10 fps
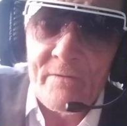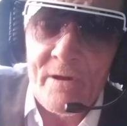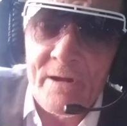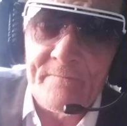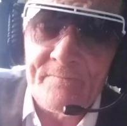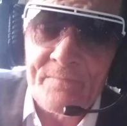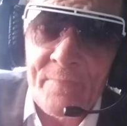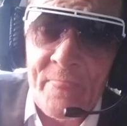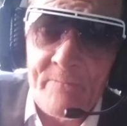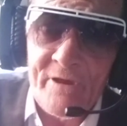right?
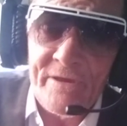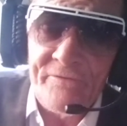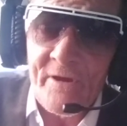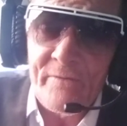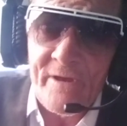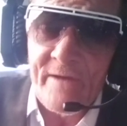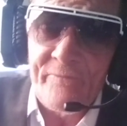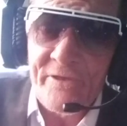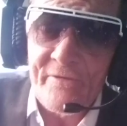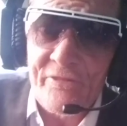But you don't
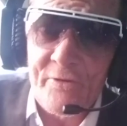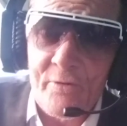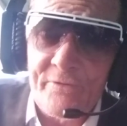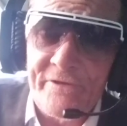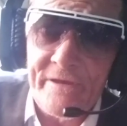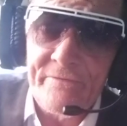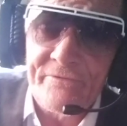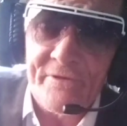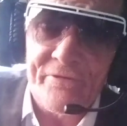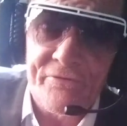have the authority
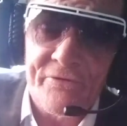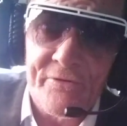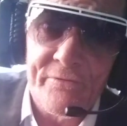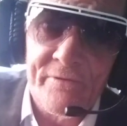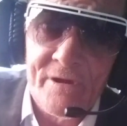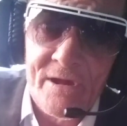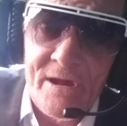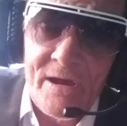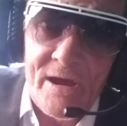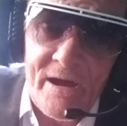just to
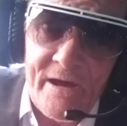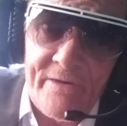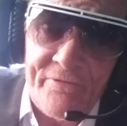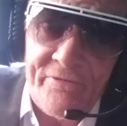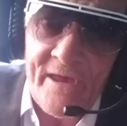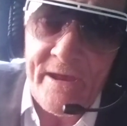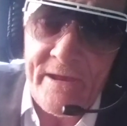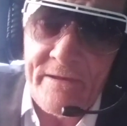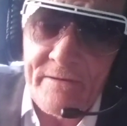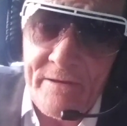
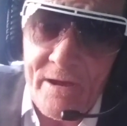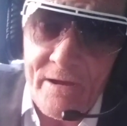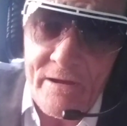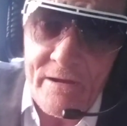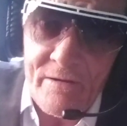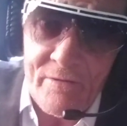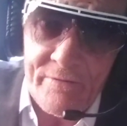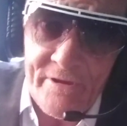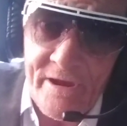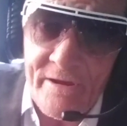say,
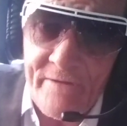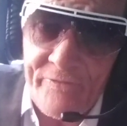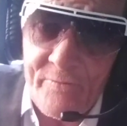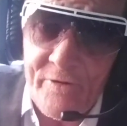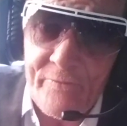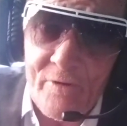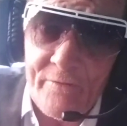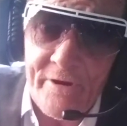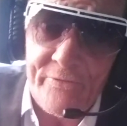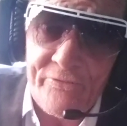look, you're going to have to move
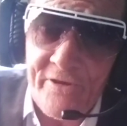along, no